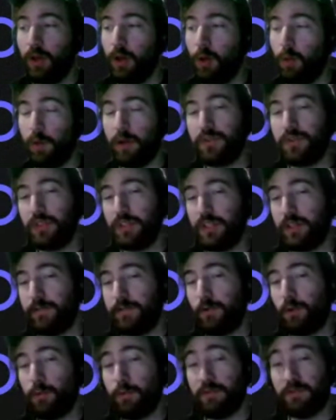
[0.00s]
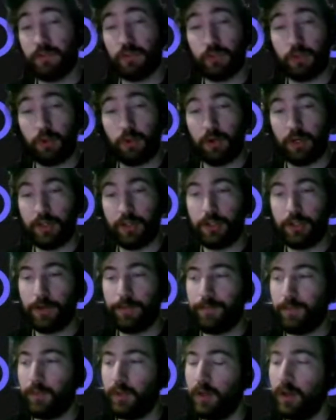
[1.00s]
We also need a form of storage.
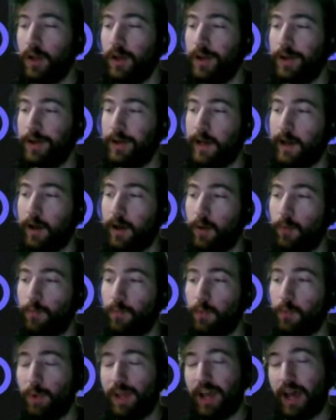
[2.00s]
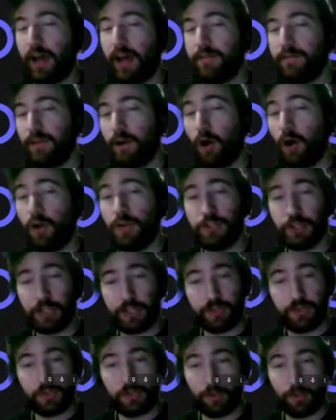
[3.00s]
Now, we have
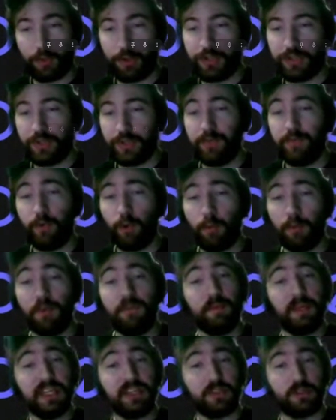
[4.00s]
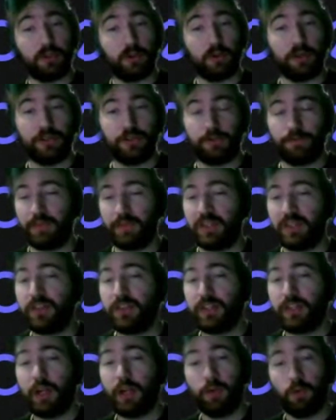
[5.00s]
on-chain storage in the form of PEAQ storage. This
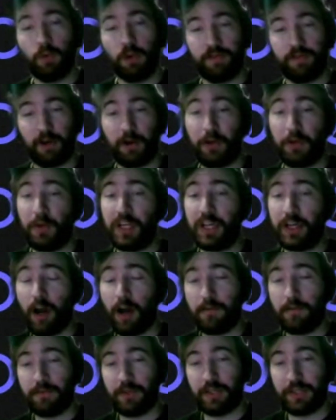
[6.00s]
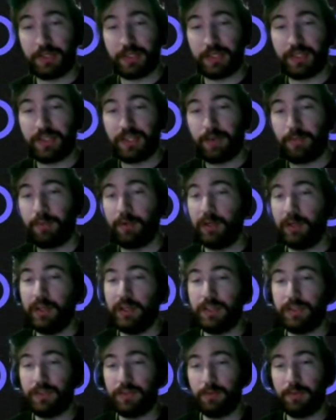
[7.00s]
is another one of our unique offerings that separate
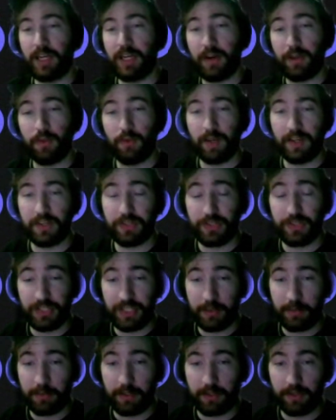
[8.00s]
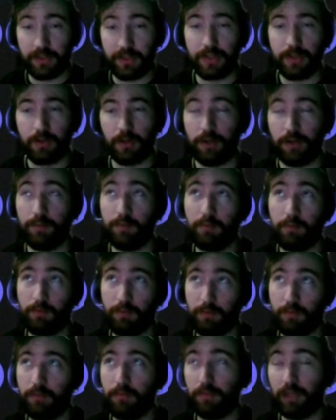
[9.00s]
us from kind of the rest of the DePINs, or
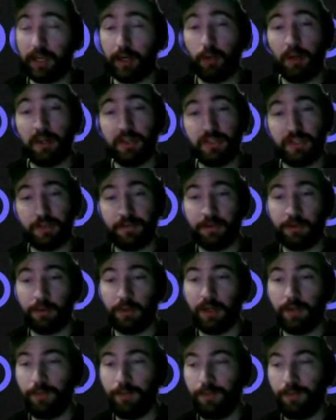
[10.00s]
layer 1s, if you will.